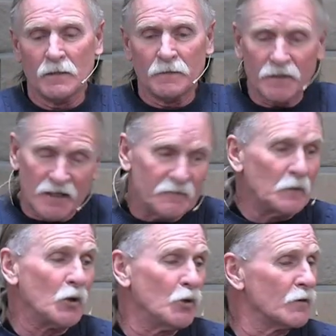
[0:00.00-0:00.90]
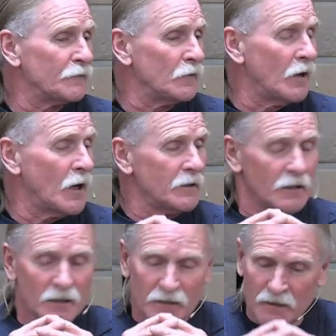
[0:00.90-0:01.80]
Even though we're flawed,
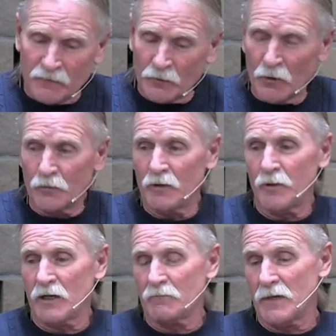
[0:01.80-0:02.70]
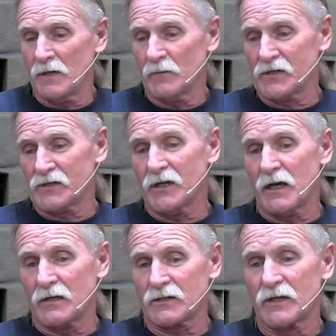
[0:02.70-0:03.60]
even though we make
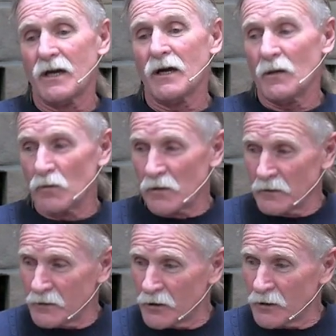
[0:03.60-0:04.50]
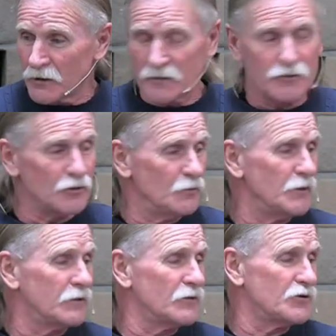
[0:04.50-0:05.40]
mistakes, I want to encourage you,
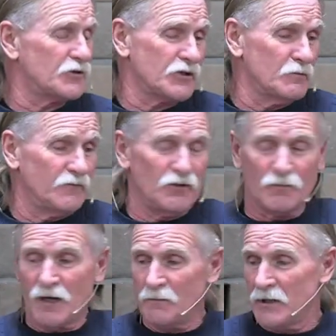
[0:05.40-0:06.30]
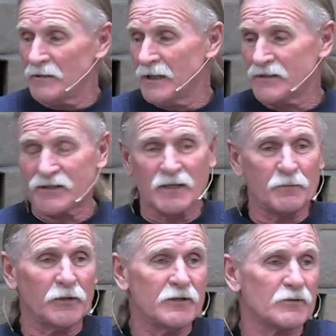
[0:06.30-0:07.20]
because some of you might be in that same
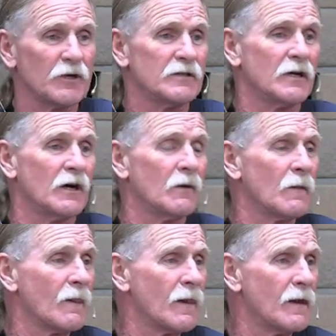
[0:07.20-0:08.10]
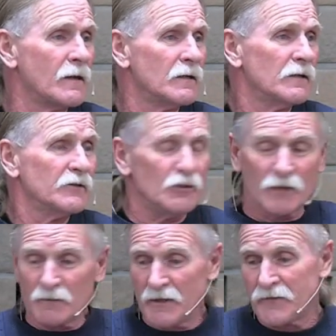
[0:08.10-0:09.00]
place right now. You
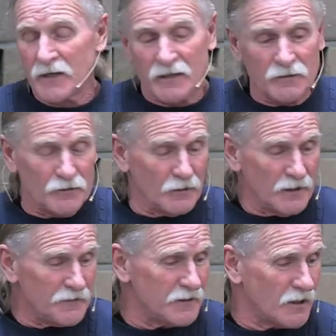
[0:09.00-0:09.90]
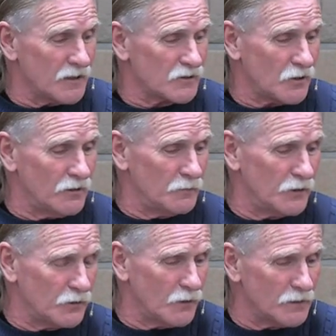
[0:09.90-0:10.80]
might be thinking, you know, I think God's calling me to
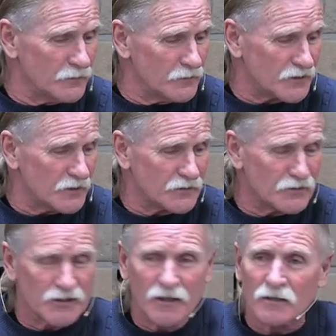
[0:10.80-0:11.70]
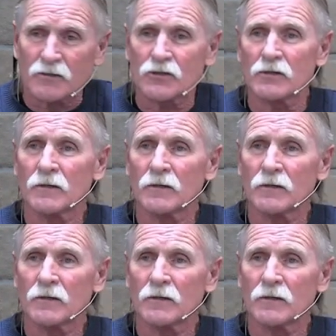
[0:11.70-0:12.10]
go out and do such and such.